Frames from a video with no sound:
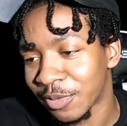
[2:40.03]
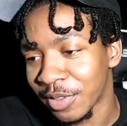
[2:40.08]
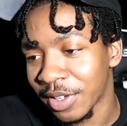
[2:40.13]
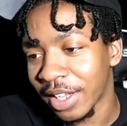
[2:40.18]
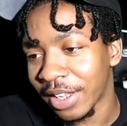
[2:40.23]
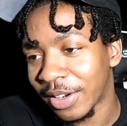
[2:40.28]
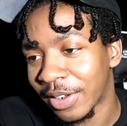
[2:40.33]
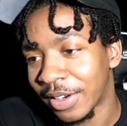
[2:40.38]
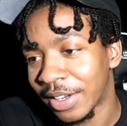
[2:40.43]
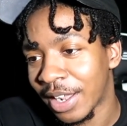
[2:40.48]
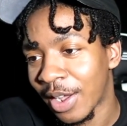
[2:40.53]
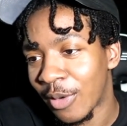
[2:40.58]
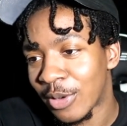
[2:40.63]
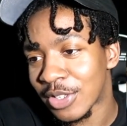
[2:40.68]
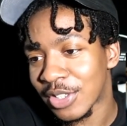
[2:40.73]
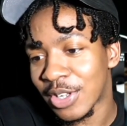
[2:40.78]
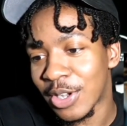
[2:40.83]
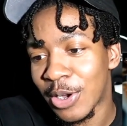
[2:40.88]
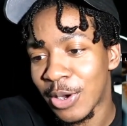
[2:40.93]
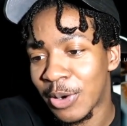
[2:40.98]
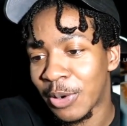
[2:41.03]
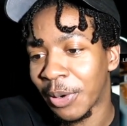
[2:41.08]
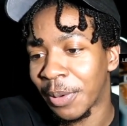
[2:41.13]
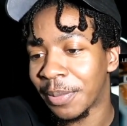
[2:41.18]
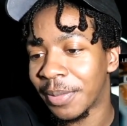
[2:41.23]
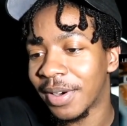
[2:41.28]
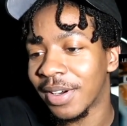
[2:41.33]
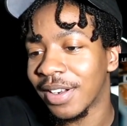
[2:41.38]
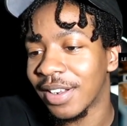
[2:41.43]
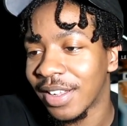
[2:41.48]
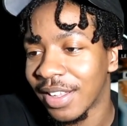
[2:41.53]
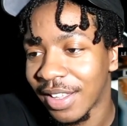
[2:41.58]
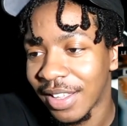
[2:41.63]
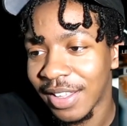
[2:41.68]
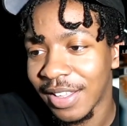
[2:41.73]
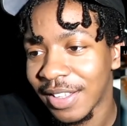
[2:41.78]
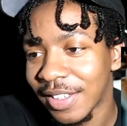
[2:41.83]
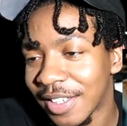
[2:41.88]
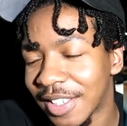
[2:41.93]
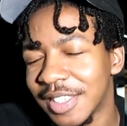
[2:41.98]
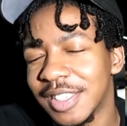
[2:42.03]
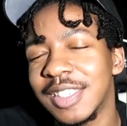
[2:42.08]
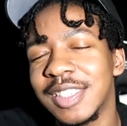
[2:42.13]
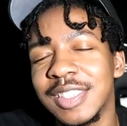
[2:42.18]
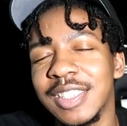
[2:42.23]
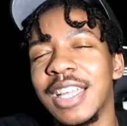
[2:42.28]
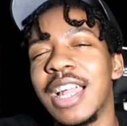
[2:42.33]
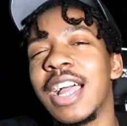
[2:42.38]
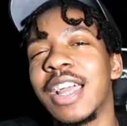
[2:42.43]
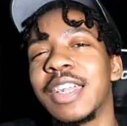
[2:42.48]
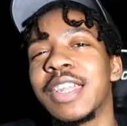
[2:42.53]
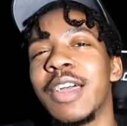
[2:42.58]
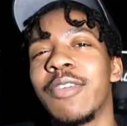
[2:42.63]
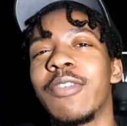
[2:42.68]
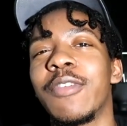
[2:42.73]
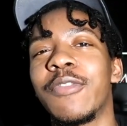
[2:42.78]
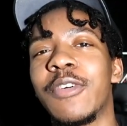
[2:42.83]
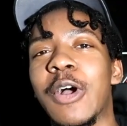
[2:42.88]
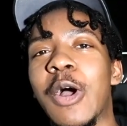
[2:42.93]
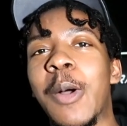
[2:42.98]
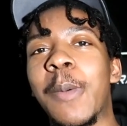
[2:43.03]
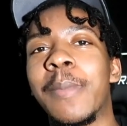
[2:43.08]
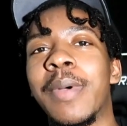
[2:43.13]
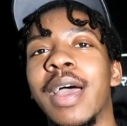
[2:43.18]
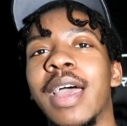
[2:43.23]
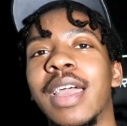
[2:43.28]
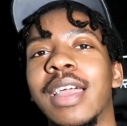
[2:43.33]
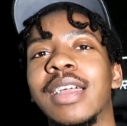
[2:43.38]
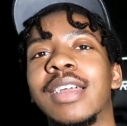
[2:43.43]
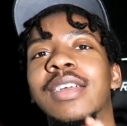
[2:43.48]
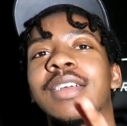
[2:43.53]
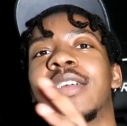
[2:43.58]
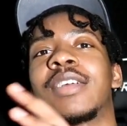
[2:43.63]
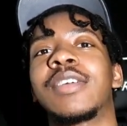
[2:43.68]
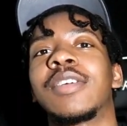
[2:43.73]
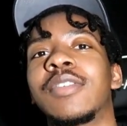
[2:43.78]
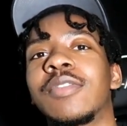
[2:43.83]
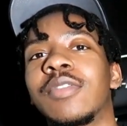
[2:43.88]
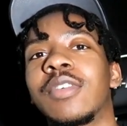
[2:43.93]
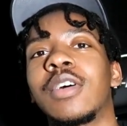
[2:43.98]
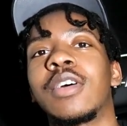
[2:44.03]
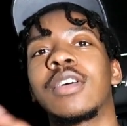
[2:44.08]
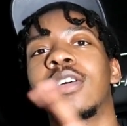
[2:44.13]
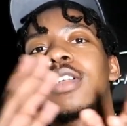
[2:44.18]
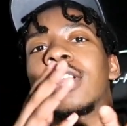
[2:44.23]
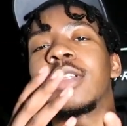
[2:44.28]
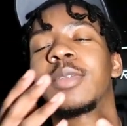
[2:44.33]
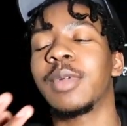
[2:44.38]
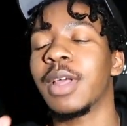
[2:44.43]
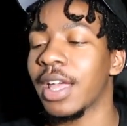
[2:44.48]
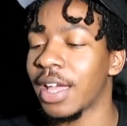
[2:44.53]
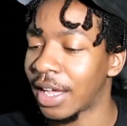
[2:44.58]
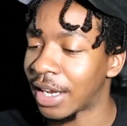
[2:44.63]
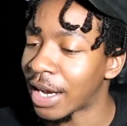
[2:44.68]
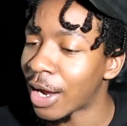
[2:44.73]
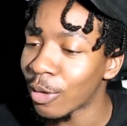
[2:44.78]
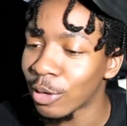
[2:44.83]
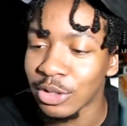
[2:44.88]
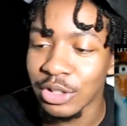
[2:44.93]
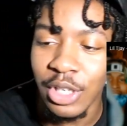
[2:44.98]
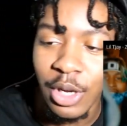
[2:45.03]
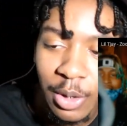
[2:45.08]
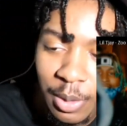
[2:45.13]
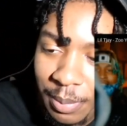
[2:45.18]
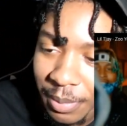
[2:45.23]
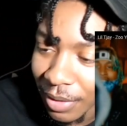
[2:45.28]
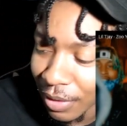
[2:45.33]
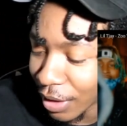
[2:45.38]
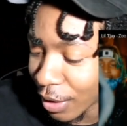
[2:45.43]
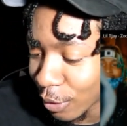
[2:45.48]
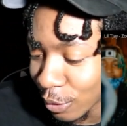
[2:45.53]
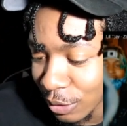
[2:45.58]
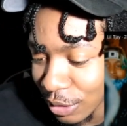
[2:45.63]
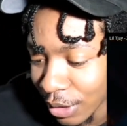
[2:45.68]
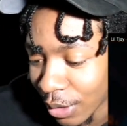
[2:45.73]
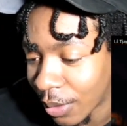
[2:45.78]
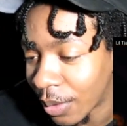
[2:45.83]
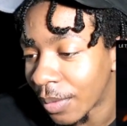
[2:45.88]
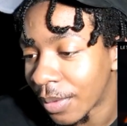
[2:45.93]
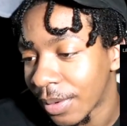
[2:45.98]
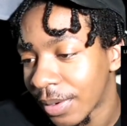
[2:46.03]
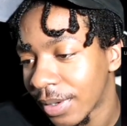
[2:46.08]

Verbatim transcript: effect on that was cold, bro. Cause he said I can never fall back. Fall. Hey, that was dope, bro. That was dope.